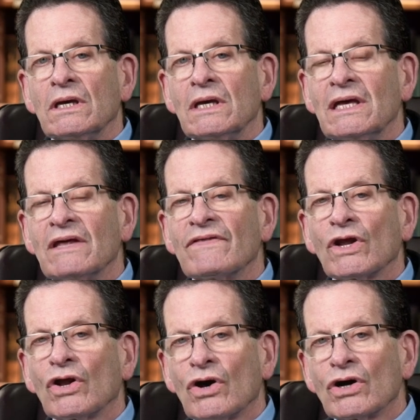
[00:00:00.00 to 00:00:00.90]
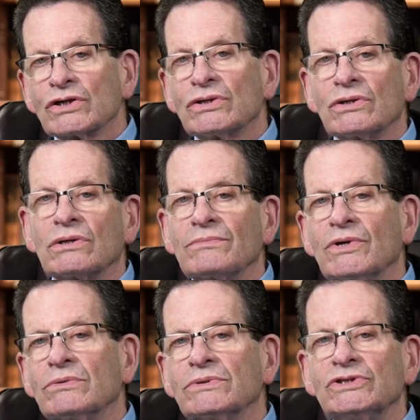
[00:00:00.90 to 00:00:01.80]
In the long term,
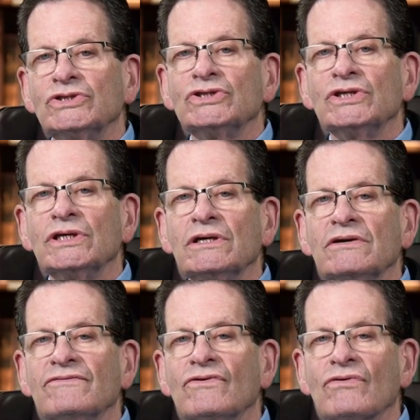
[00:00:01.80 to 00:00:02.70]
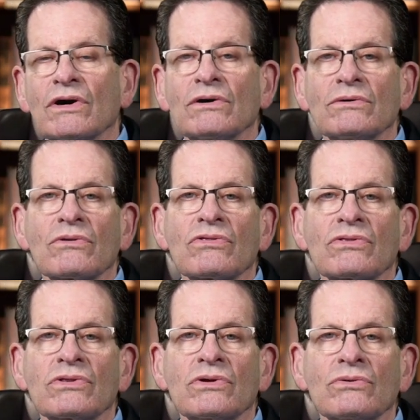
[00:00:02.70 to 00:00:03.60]
you achieve
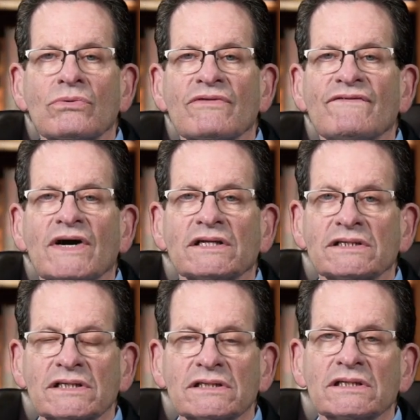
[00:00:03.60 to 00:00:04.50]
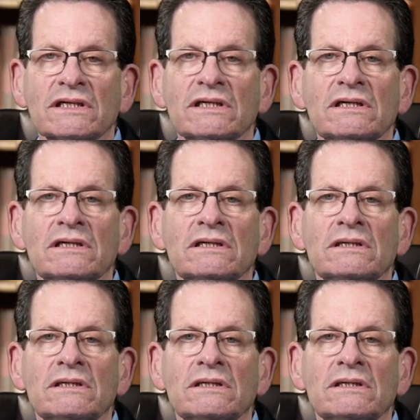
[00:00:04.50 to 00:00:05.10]
growth with volatility